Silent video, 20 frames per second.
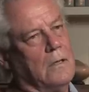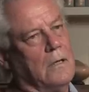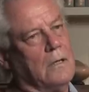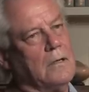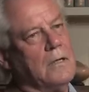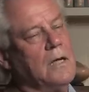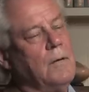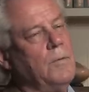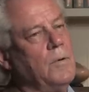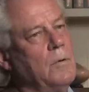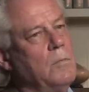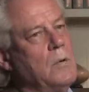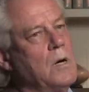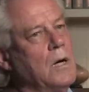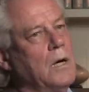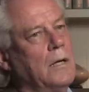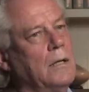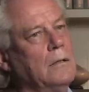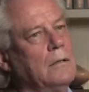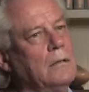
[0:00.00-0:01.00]
Now keep in
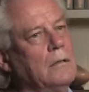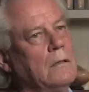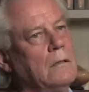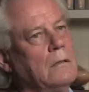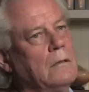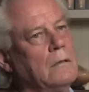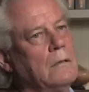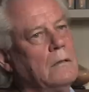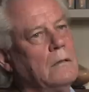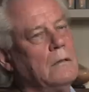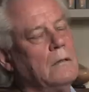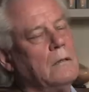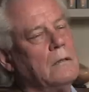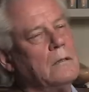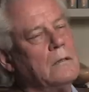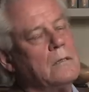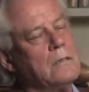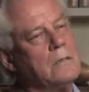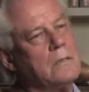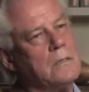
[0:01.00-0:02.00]
mind
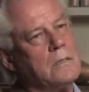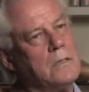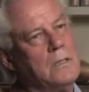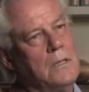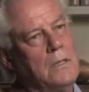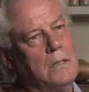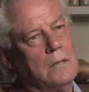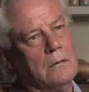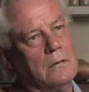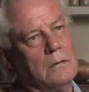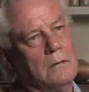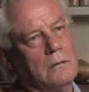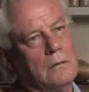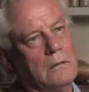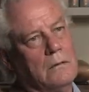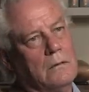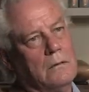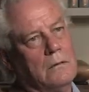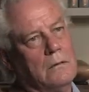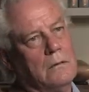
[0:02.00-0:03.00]
that the steel
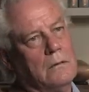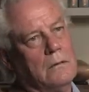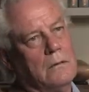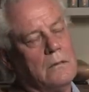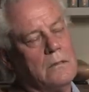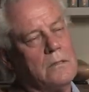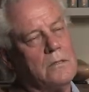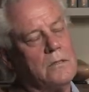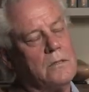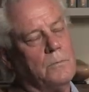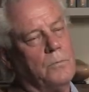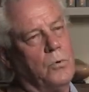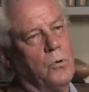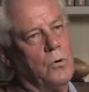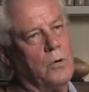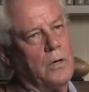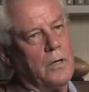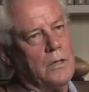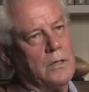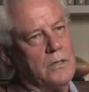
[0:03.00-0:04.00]
that's
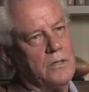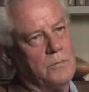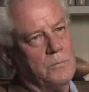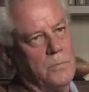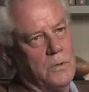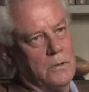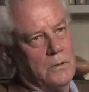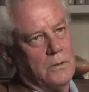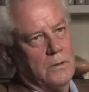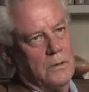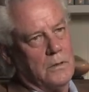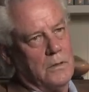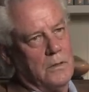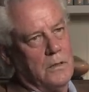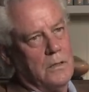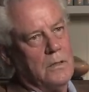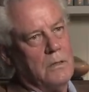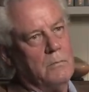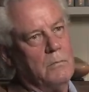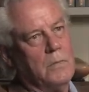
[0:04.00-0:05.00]
supporting this building
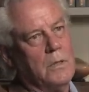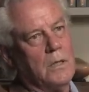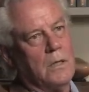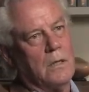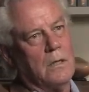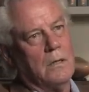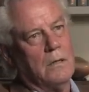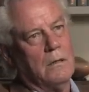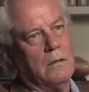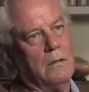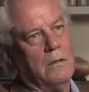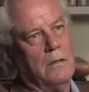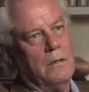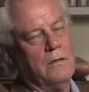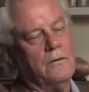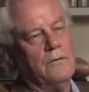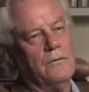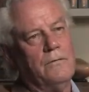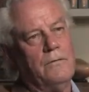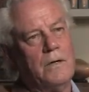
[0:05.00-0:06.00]
in the middle
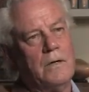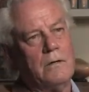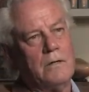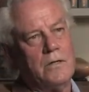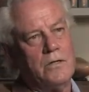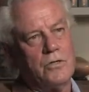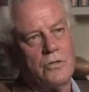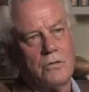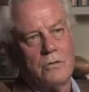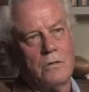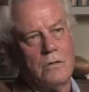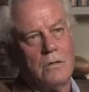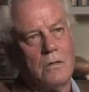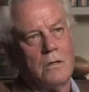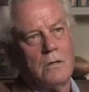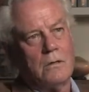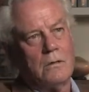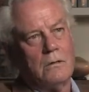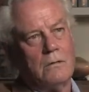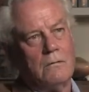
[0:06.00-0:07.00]
is very
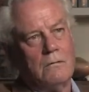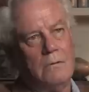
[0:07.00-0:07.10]
strong.